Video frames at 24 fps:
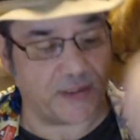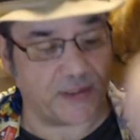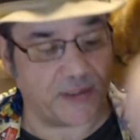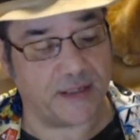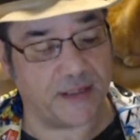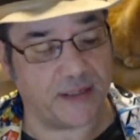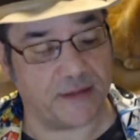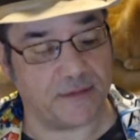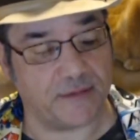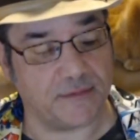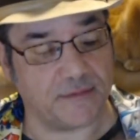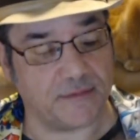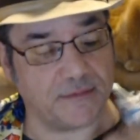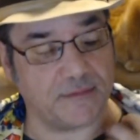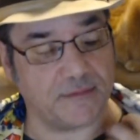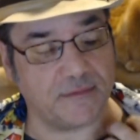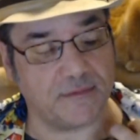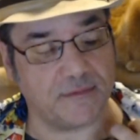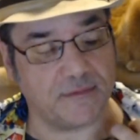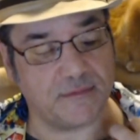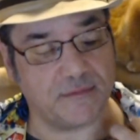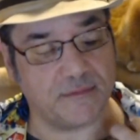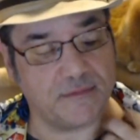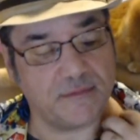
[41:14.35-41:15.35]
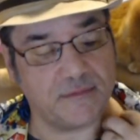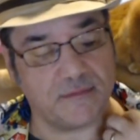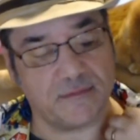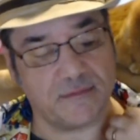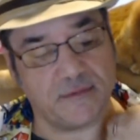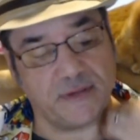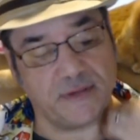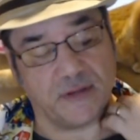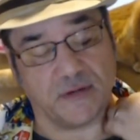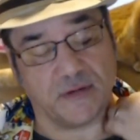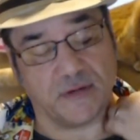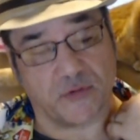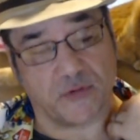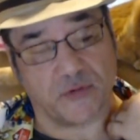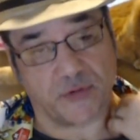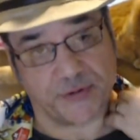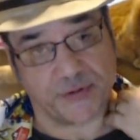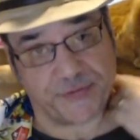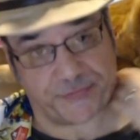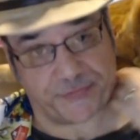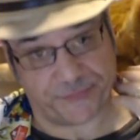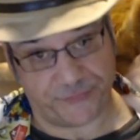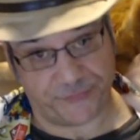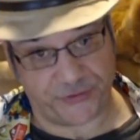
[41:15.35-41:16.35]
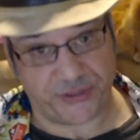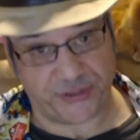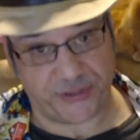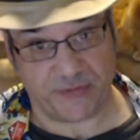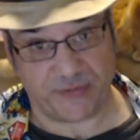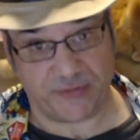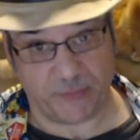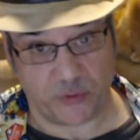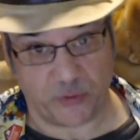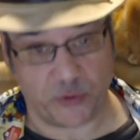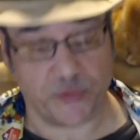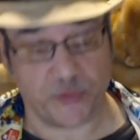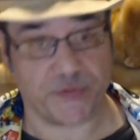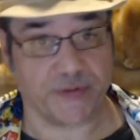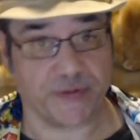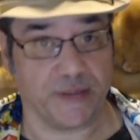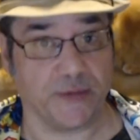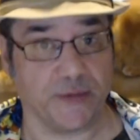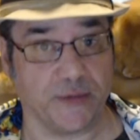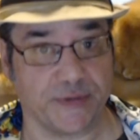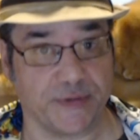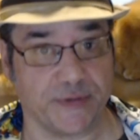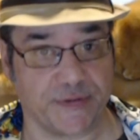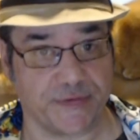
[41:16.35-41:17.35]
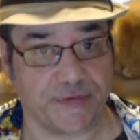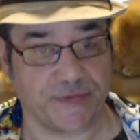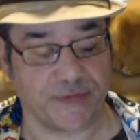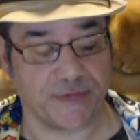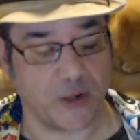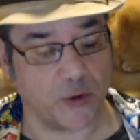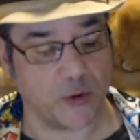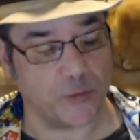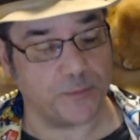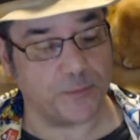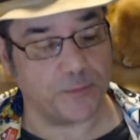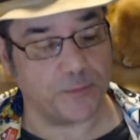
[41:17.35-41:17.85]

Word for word: And then, you know, of course, she's a Medusa, which is